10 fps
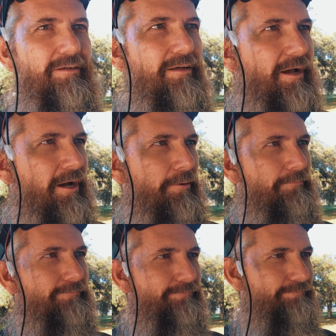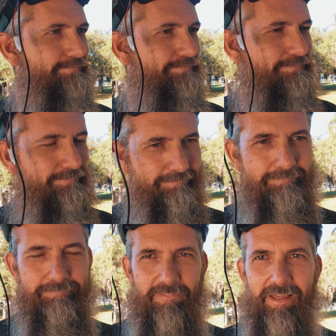Um,
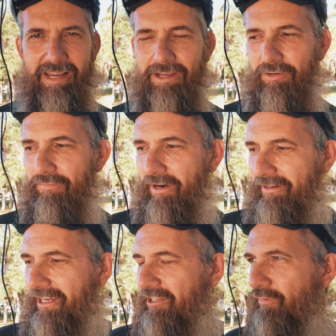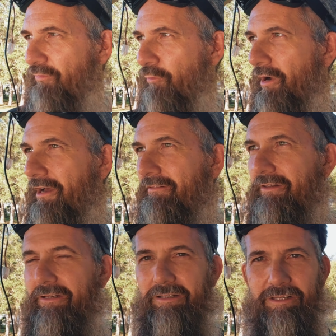I give it a fair test before I,
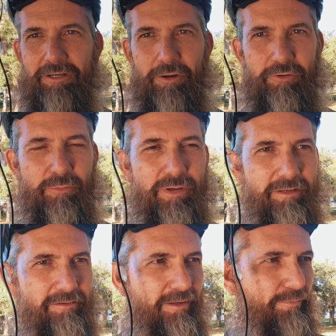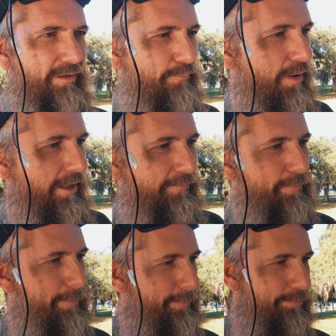you know, commit to something. But
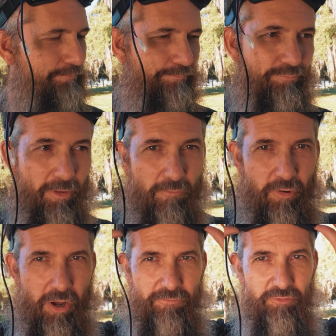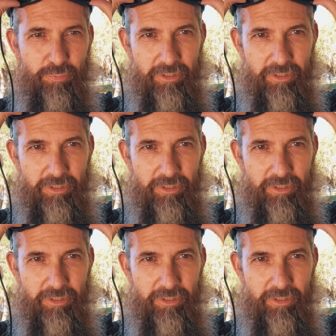overall, feels pretty